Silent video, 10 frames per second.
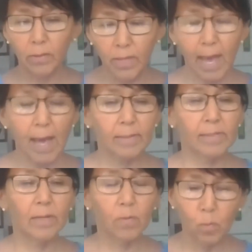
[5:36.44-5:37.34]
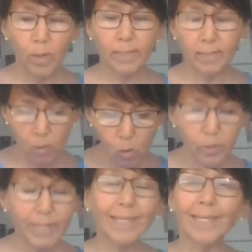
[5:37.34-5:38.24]
that was
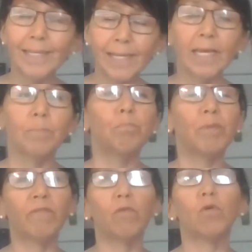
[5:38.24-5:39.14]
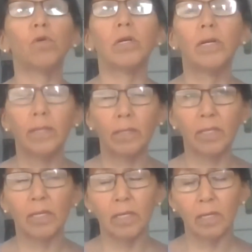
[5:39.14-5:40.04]
already the name before
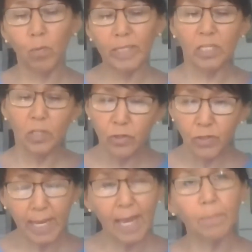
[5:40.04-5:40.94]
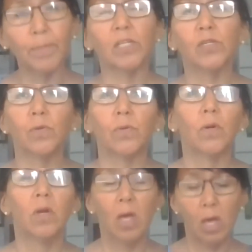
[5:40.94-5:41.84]
the Westerners came into
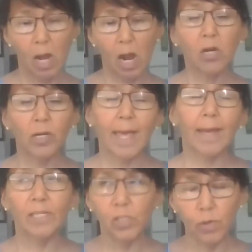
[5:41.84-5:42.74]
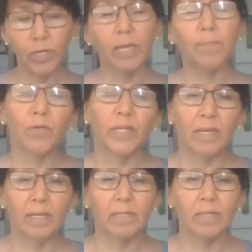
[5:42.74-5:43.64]
our
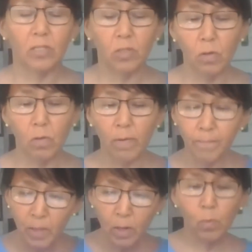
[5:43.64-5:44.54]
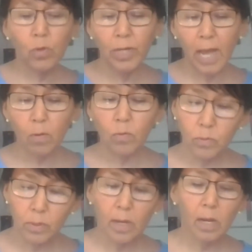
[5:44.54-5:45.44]
communities. So we're now
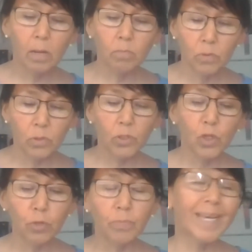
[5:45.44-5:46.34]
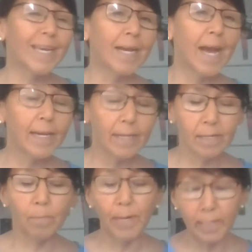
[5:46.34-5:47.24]
termed Kingite,
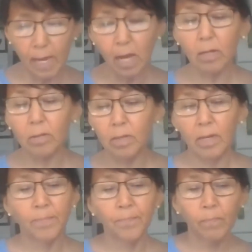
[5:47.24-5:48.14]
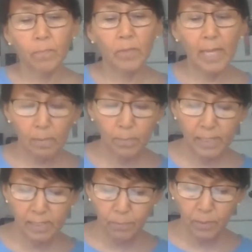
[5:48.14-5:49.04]
but that'll
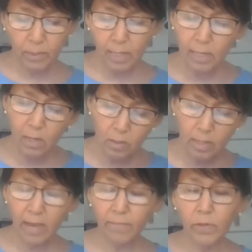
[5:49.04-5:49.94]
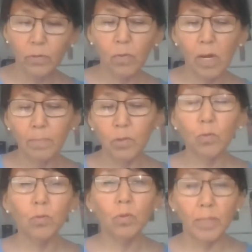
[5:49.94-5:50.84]
be something that I'll have you
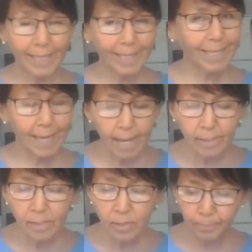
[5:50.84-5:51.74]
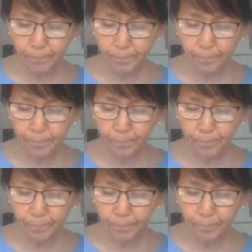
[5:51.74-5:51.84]
Google in the end,